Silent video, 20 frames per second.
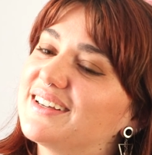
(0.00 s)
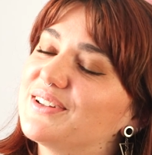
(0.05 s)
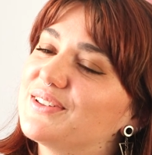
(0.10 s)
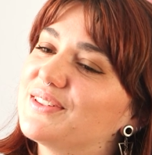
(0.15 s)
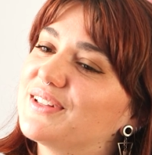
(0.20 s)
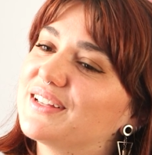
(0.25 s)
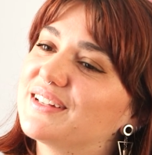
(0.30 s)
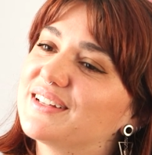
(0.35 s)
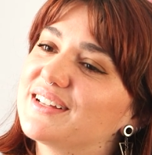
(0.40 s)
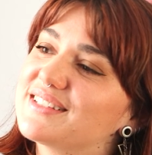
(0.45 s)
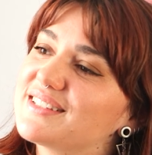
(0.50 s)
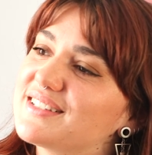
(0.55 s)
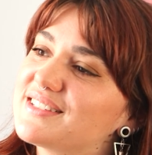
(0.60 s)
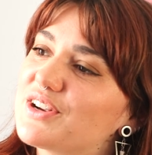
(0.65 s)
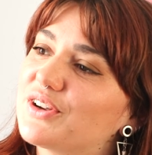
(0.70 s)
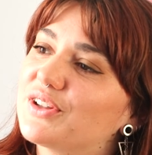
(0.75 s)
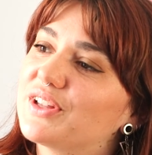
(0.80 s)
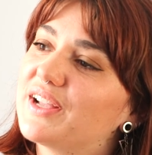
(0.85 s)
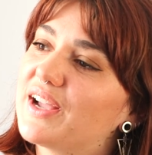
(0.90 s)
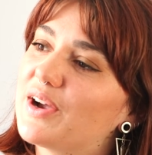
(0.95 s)
I don't think it
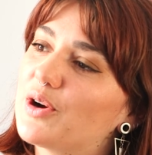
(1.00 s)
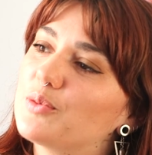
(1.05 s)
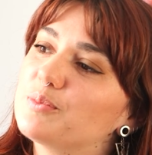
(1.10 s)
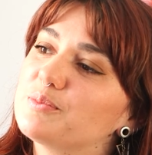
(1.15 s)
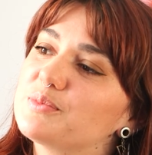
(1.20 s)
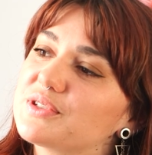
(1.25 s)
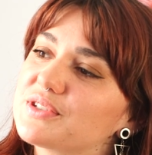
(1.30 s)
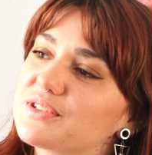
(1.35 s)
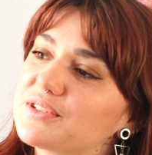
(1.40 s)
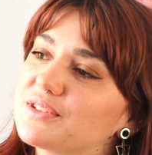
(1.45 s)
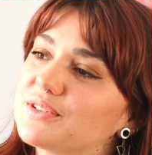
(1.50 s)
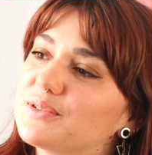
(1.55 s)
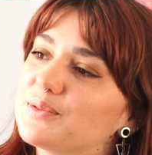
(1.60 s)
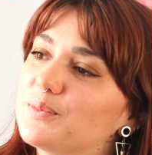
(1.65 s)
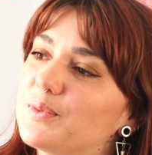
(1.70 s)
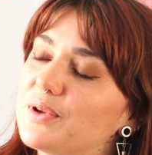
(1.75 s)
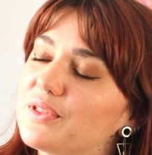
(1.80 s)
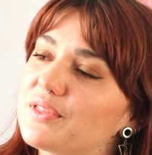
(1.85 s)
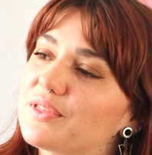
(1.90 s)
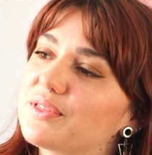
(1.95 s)
necessarily helps
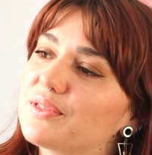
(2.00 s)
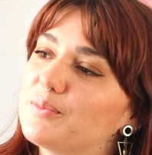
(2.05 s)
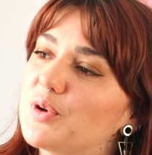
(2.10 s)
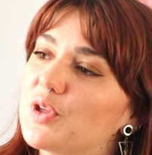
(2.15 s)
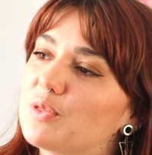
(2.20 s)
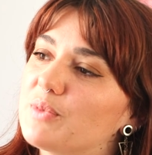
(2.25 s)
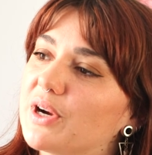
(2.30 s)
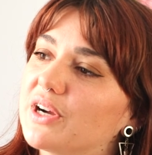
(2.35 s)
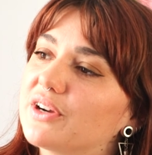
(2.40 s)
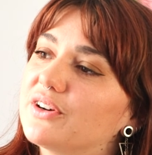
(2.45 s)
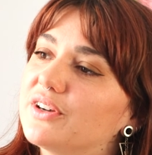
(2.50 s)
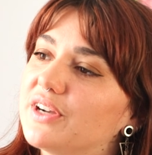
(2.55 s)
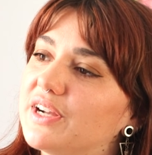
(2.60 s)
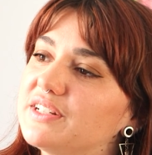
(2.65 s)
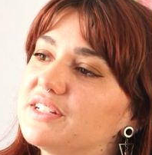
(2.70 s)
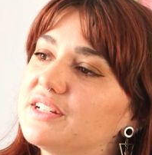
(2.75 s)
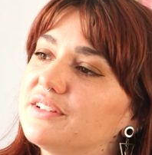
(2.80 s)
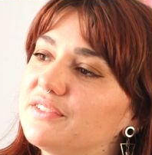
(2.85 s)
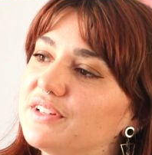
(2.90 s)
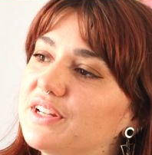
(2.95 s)
with my
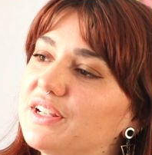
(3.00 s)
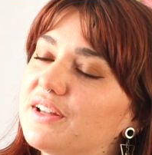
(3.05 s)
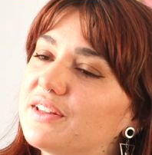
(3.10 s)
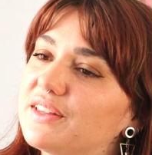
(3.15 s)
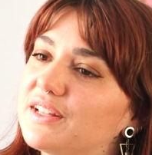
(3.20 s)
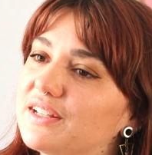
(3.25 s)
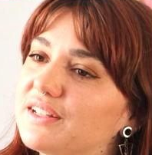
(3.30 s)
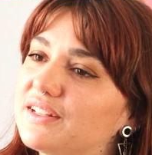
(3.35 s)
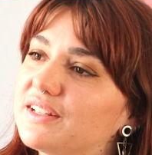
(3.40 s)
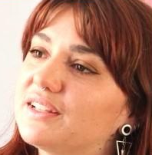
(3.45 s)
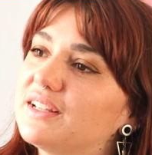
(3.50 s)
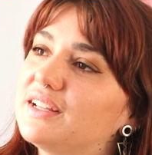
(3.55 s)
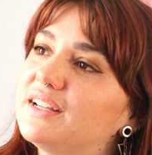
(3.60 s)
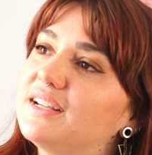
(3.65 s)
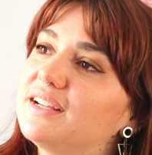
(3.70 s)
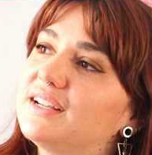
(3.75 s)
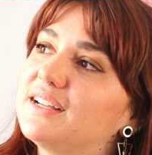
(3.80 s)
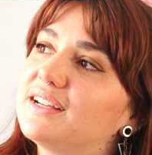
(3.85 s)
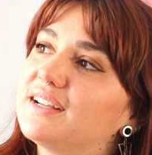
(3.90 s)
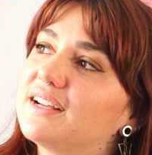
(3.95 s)
creativity. I think
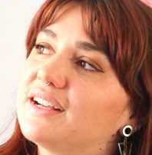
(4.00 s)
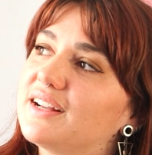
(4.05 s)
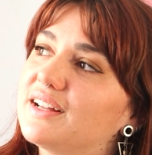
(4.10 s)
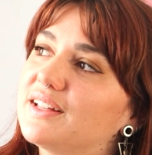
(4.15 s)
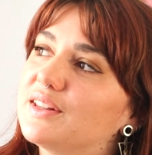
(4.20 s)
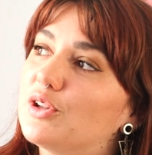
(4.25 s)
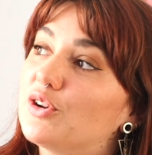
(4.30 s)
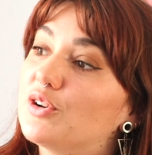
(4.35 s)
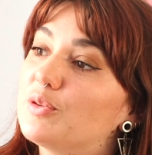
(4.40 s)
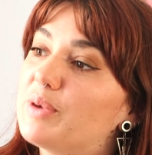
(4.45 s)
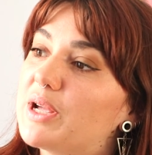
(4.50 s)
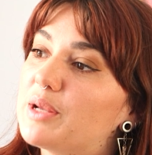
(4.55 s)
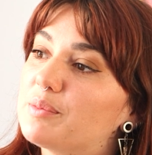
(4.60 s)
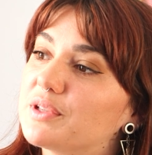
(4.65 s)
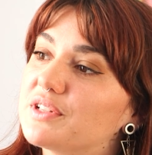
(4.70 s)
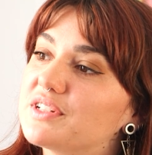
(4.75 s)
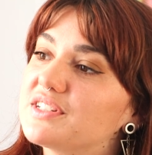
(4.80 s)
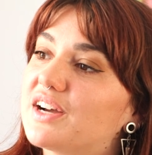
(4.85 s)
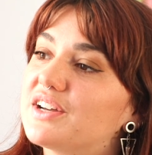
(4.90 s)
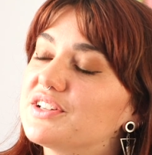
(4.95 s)
a lot of
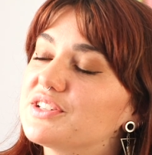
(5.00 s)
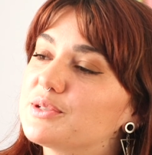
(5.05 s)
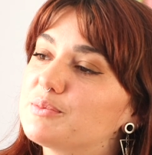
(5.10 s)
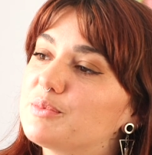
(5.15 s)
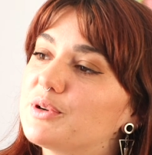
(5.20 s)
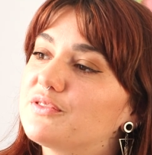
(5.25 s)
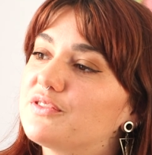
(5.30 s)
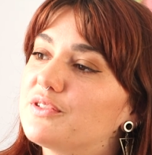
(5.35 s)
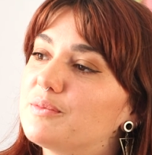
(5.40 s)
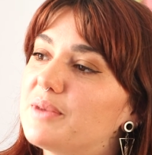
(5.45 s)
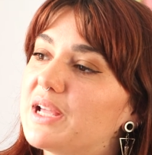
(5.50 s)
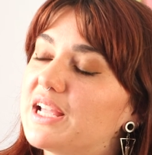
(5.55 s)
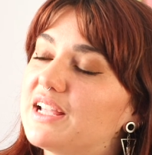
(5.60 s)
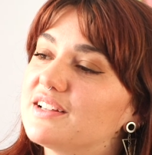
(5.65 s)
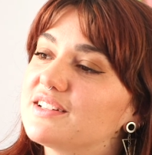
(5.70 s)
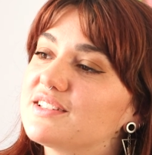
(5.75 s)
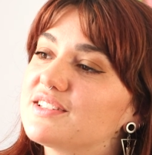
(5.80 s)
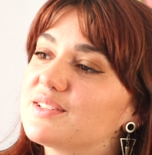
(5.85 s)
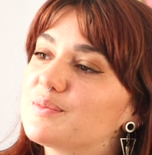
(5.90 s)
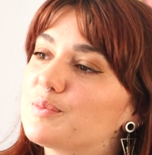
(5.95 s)
people it does, but for
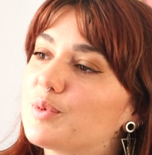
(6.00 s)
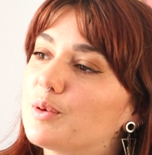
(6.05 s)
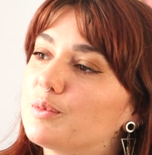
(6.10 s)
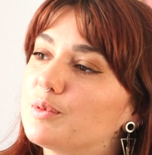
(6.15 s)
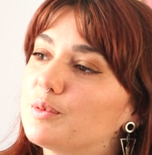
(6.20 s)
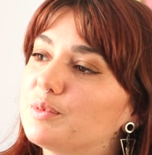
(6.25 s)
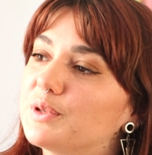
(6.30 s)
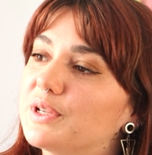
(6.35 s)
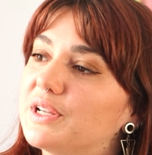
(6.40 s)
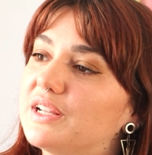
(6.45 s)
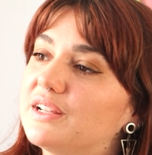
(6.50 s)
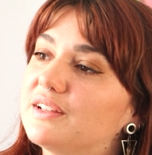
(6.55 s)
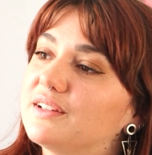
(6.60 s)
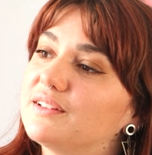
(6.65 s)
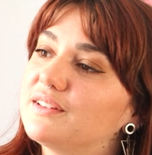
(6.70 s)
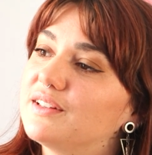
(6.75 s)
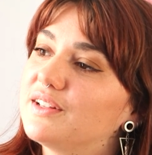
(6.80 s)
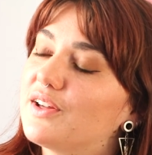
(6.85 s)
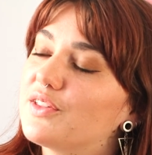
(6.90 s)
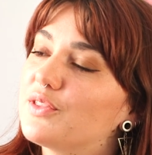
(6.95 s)
me, it's probably
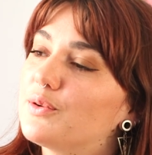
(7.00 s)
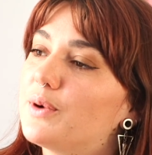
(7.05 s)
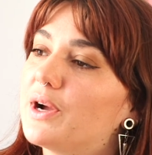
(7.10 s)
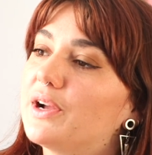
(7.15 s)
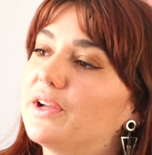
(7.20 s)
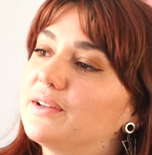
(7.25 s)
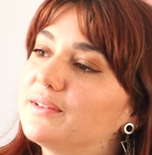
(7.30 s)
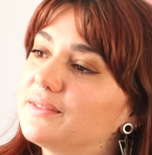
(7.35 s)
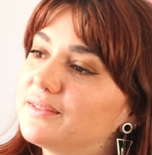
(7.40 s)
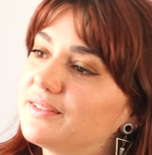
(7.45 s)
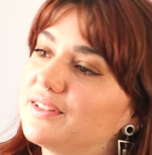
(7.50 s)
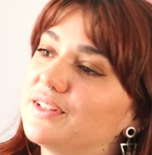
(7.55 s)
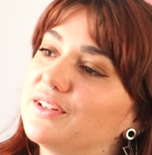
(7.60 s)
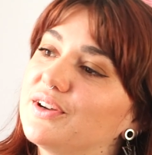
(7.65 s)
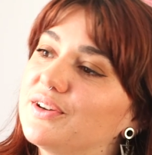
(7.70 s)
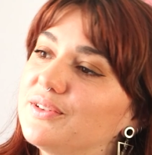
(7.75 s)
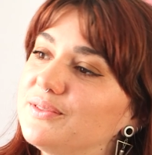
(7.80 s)
the other way. You know.